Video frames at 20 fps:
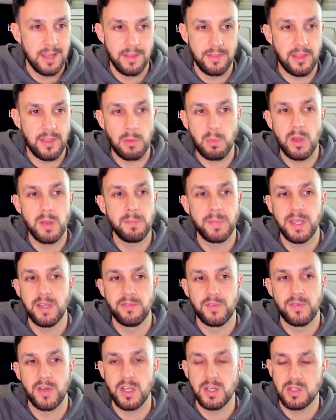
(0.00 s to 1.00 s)
There won't be a
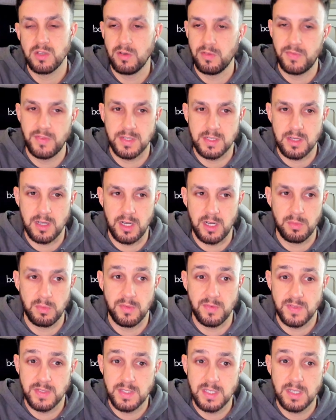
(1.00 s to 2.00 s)
version of this card
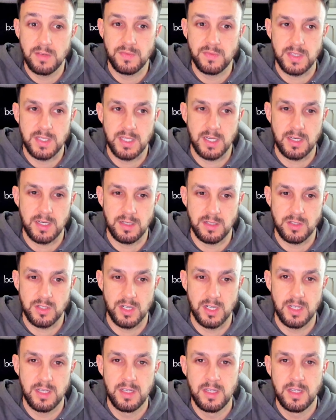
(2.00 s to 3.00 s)
with a silver
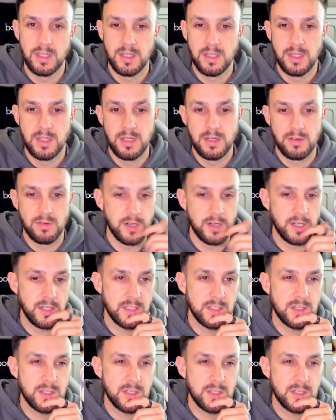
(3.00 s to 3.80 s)
signature, right?